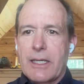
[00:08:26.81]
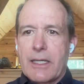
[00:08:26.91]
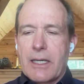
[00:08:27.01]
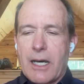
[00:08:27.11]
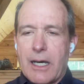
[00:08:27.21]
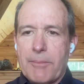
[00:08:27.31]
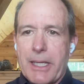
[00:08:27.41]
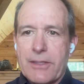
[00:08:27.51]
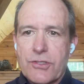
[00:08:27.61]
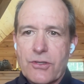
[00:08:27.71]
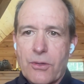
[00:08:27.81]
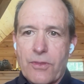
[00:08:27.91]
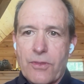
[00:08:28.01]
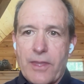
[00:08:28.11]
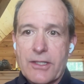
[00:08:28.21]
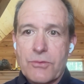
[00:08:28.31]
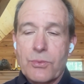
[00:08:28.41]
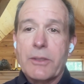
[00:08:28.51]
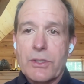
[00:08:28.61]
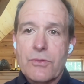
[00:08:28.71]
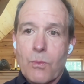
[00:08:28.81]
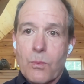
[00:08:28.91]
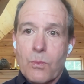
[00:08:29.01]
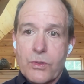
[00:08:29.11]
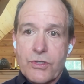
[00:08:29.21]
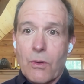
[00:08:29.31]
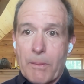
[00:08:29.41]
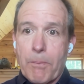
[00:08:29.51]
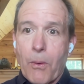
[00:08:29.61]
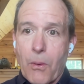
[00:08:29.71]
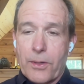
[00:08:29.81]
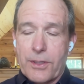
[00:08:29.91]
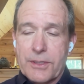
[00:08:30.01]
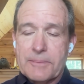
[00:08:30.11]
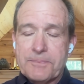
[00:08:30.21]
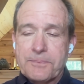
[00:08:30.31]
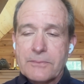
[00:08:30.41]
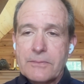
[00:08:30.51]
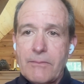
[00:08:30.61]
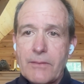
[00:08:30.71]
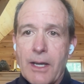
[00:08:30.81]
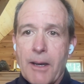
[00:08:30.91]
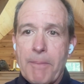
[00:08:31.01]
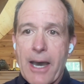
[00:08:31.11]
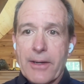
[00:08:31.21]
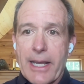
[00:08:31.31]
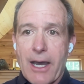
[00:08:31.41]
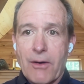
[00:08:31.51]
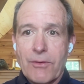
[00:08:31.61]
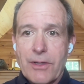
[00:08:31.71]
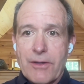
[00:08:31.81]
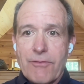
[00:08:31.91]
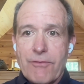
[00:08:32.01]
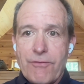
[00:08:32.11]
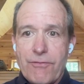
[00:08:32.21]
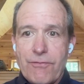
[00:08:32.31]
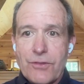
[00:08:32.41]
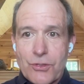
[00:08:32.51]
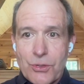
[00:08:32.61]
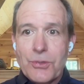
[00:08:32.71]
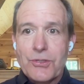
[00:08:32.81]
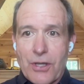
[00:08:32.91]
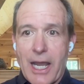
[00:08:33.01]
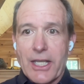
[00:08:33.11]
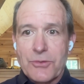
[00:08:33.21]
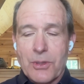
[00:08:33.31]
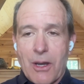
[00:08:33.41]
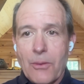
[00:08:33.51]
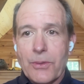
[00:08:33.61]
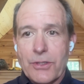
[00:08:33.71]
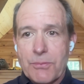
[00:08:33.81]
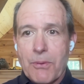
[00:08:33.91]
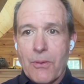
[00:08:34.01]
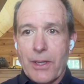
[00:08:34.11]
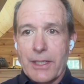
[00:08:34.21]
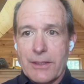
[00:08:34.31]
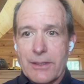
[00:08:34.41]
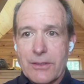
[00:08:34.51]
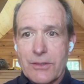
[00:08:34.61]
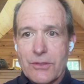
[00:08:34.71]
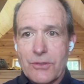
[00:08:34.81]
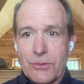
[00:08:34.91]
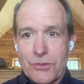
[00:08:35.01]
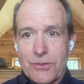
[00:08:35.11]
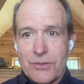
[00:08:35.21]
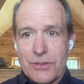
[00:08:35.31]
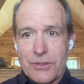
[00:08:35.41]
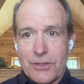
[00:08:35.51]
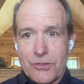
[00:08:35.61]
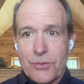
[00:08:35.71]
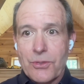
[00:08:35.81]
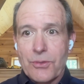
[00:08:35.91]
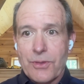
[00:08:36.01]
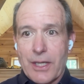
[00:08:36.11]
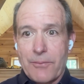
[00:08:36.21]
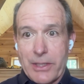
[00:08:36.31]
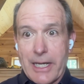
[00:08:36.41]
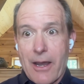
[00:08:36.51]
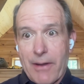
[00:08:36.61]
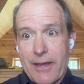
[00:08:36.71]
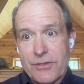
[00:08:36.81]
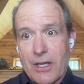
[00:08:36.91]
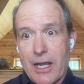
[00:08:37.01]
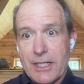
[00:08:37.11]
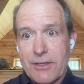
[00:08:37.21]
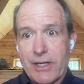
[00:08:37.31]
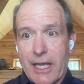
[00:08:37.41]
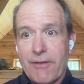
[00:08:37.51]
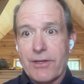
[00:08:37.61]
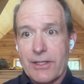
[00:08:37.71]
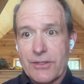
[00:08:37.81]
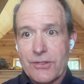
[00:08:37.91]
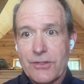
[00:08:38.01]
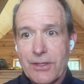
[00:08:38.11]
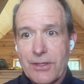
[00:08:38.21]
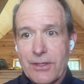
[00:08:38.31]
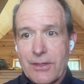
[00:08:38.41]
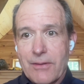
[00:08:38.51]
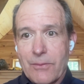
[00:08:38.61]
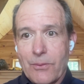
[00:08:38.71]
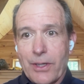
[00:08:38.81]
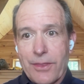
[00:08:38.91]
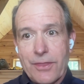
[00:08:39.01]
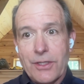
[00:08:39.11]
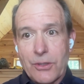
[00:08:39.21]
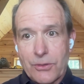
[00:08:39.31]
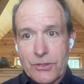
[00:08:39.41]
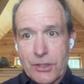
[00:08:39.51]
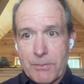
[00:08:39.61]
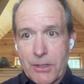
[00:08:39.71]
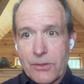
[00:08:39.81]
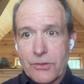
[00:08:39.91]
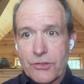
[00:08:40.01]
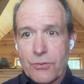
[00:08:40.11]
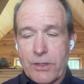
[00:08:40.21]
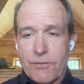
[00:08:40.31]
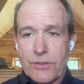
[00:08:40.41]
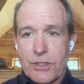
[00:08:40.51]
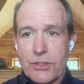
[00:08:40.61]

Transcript: Um, and so that's really what's so important about how true science will always point to to the truth. And we now have scientific evidence with the Eucharistic miracles, the 21st century